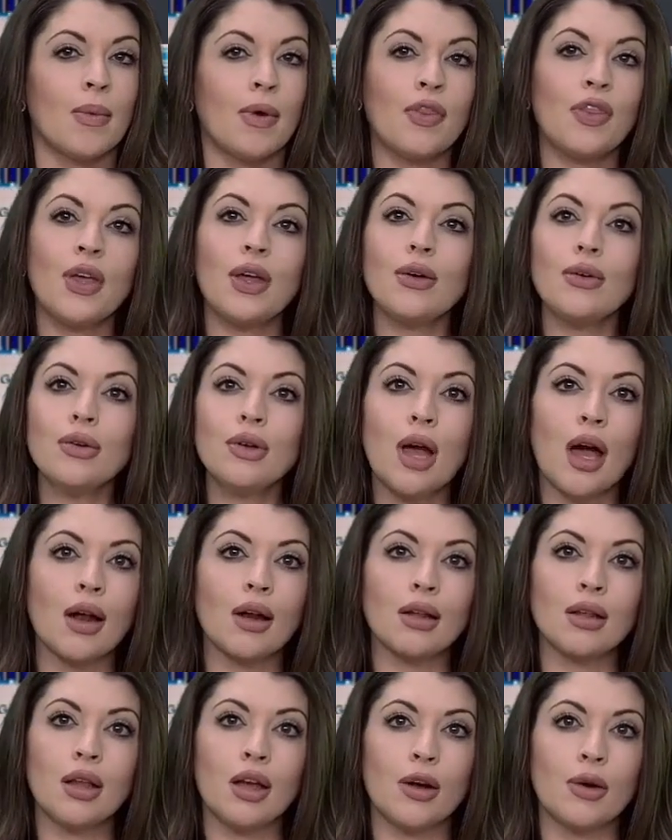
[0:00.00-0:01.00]
but they are
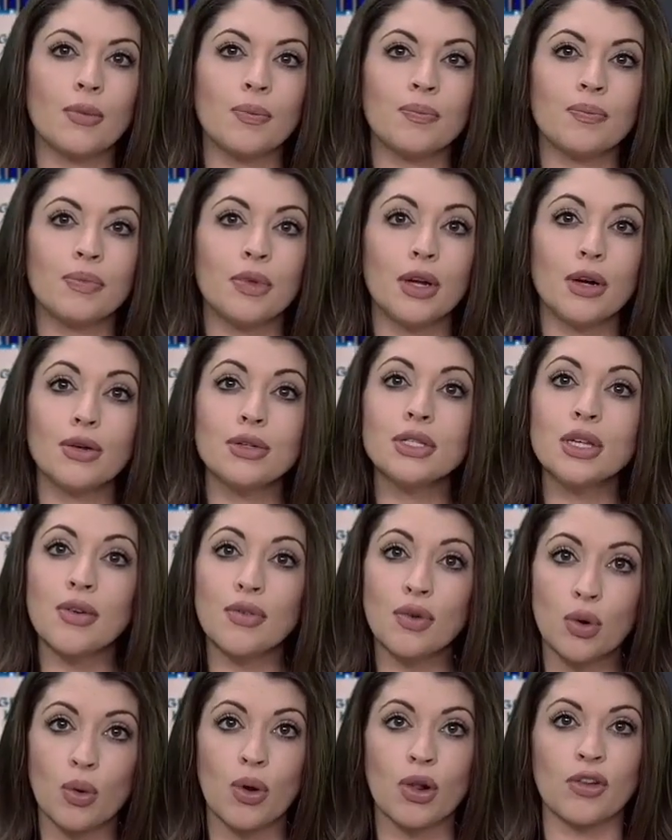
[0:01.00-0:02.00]
not alone. There are several